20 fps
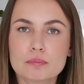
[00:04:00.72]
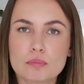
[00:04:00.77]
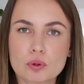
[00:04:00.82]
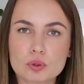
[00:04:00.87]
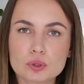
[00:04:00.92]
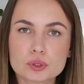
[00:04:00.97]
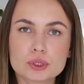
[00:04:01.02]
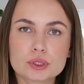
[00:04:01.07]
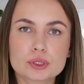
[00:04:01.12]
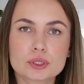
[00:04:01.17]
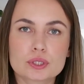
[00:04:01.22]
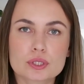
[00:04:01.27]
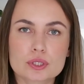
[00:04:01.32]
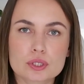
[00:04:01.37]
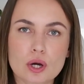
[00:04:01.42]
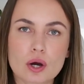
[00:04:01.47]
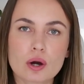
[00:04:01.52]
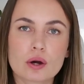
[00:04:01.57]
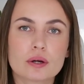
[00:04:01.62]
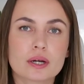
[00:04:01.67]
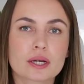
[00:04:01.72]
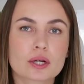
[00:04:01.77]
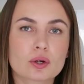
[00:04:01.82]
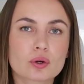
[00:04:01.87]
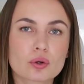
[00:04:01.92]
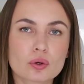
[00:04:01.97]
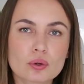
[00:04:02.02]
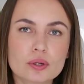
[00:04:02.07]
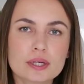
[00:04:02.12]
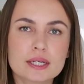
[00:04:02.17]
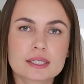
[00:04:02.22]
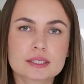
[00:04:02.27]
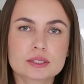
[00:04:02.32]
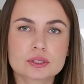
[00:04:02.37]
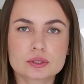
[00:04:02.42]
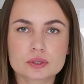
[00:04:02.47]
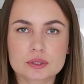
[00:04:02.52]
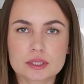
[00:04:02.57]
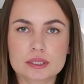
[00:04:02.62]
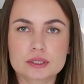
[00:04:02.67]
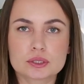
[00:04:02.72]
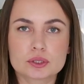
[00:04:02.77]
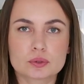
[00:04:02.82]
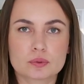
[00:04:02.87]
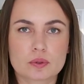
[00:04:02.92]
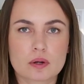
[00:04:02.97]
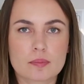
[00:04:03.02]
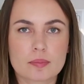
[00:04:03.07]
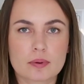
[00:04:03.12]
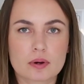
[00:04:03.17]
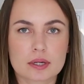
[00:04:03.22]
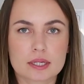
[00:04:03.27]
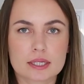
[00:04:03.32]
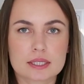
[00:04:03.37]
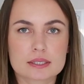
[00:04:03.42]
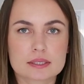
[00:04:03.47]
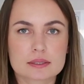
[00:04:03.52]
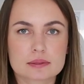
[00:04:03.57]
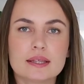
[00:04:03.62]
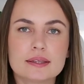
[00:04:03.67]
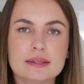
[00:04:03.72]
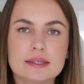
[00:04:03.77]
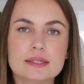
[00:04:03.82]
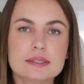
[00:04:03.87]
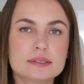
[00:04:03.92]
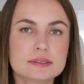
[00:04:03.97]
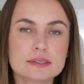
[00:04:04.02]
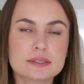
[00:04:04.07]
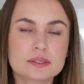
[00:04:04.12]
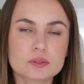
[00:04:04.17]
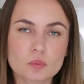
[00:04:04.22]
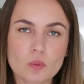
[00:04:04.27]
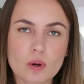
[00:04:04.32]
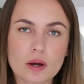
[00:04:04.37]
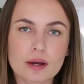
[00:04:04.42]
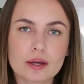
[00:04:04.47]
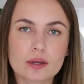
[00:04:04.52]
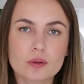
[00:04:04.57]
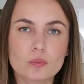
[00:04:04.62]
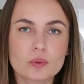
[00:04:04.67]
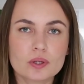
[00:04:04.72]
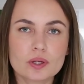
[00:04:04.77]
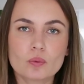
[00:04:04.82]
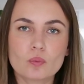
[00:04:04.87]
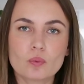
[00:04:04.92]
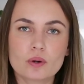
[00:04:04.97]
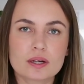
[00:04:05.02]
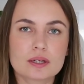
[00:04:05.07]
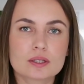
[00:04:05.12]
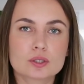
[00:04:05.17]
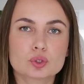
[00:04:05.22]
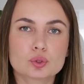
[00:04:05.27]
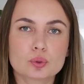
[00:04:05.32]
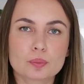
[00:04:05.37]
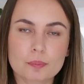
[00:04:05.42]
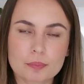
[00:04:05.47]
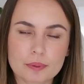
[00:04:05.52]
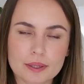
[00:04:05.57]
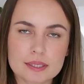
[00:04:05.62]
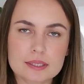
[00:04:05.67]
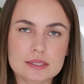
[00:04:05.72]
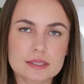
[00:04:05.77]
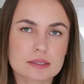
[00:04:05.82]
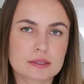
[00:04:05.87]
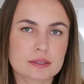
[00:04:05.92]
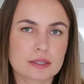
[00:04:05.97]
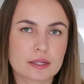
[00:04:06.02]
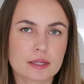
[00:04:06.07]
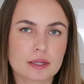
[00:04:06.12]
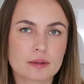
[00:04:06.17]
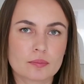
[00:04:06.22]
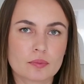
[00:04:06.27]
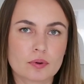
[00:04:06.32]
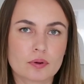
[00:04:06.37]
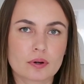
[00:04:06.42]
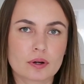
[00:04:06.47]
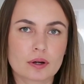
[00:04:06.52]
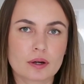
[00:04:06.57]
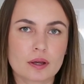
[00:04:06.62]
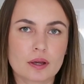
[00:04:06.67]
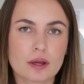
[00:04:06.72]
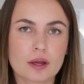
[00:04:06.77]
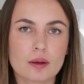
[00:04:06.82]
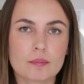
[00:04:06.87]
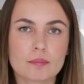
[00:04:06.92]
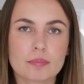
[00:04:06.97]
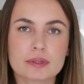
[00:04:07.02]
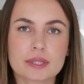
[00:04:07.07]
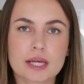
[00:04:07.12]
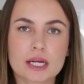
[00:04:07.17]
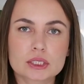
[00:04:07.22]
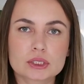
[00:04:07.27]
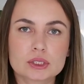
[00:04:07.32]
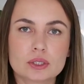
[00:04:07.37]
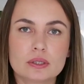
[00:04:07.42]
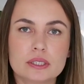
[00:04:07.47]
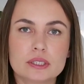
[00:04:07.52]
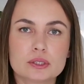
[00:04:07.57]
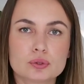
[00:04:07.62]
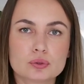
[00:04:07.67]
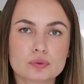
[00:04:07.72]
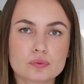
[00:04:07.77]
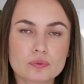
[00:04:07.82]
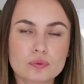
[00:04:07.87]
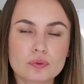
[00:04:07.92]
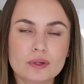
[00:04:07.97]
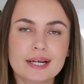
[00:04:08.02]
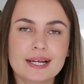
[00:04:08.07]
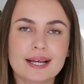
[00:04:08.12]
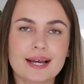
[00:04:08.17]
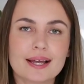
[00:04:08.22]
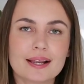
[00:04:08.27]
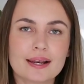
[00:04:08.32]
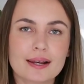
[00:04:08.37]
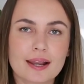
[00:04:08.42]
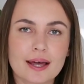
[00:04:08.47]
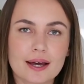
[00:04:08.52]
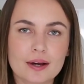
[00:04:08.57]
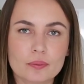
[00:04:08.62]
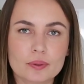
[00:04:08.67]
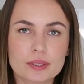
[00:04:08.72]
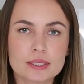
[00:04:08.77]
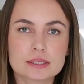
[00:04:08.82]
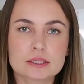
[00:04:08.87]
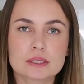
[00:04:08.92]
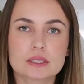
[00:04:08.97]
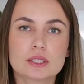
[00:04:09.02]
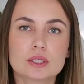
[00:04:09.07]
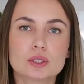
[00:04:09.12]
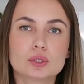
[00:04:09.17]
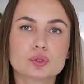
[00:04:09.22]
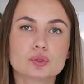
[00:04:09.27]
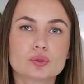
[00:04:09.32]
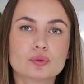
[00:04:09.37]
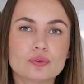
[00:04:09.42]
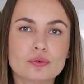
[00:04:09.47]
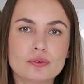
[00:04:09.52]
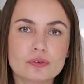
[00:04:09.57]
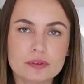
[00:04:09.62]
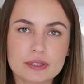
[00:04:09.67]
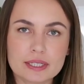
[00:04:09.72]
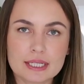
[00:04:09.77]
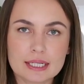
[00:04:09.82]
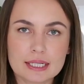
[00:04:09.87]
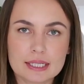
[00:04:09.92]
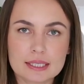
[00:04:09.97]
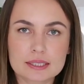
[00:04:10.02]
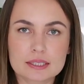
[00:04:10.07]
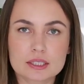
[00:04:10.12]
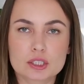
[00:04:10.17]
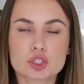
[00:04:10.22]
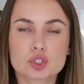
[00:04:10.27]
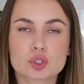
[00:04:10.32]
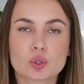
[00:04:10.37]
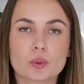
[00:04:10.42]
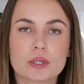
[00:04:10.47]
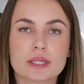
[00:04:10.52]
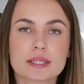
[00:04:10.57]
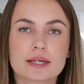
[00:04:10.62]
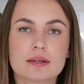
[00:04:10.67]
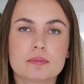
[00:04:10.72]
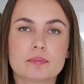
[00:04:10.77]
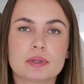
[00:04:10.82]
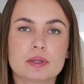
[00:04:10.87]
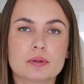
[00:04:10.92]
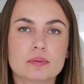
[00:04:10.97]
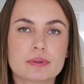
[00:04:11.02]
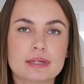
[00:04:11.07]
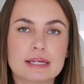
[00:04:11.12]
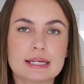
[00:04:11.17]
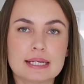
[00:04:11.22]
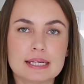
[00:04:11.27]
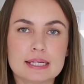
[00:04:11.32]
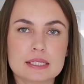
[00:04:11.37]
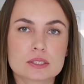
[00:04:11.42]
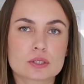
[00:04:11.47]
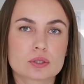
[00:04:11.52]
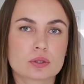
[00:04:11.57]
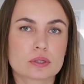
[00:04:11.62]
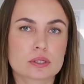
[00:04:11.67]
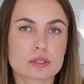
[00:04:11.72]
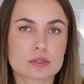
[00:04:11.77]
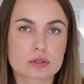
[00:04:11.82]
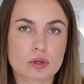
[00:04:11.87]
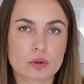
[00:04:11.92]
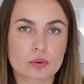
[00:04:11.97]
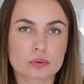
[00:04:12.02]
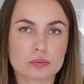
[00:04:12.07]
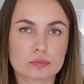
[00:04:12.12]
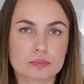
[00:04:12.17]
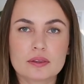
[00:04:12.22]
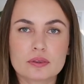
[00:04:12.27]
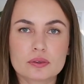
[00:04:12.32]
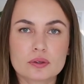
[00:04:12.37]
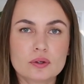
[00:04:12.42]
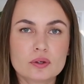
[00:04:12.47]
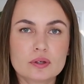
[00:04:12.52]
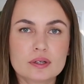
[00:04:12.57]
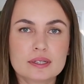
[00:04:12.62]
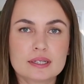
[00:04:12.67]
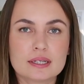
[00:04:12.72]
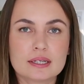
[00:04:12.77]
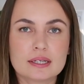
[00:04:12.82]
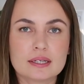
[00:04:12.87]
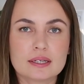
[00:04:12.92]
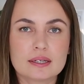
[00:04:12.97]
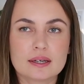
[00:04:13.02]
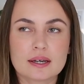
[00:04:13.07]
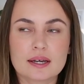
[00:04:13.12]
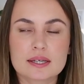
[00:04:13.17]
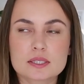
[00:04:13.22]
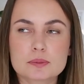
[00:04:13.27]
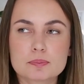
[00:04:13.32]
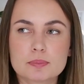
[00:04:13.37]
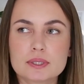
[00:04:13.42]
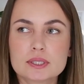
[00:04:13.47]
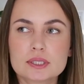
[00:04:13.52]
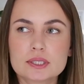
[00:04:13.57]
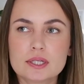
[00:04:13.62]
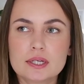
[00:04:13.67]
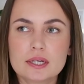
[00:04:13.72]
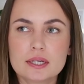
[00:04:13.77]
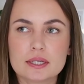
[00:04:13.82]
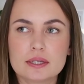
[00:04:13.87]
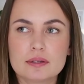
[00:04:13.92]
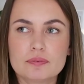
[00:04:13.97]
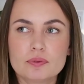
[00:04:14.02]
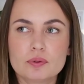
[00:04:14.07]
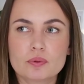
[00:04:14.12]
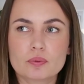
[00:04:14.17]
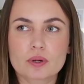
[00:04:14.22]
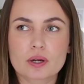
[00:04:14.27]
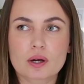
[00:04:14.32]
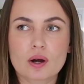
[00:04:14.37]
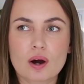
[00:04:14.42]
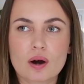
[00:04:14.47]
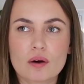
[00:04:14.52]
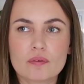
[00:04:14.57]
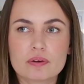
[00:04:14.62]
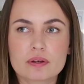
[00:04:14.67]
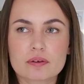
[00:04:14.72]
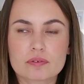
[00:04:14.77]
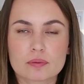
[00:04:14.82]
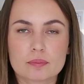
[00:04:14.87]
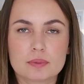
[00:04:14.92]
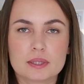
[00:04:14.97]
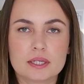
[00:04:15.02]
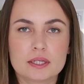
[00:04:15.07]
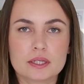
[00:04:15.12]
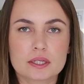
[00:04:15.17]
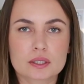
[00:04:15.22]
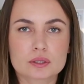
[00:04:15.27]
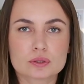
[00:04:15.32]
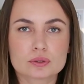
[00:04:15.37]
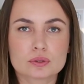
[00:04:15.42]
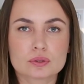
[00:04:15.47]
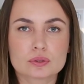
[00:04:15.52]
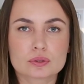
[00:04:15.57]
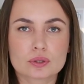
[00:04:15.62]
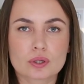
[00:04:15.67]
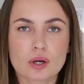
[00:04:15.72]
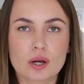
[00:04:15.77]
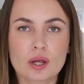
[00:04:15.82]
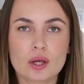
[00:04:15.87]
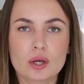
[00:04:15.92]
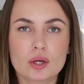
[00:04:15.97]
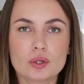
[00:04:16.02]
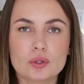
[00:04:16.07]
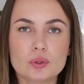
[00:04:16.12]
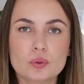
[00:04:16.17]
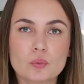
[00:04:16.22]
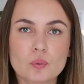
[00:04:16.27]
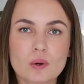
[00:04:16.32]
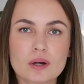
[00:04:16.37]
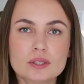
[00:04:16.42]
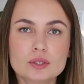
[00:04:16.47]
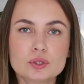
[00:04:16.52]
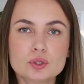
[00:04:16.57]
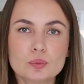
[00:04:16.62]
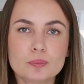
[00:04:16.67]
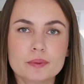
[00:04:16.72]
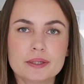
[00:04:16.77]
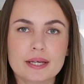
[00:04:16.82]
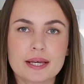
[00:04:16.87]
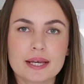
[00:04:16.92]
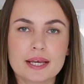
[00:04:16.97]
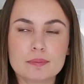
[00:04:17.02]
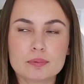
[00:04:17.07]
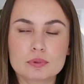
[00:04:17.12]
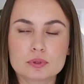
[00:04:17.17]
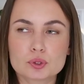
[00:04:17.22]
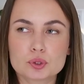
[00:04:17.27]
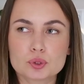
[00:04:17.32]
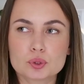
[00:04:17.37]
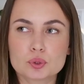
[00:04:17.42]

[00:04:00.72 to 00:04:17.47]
emotions are a chronic stress to our bodies. And this is why we don't want to suppress it anymore, but actually to fully allow it to feel it so it can be released on its own. And thirdly, especially if you're recovering from eating disorder, you want to be able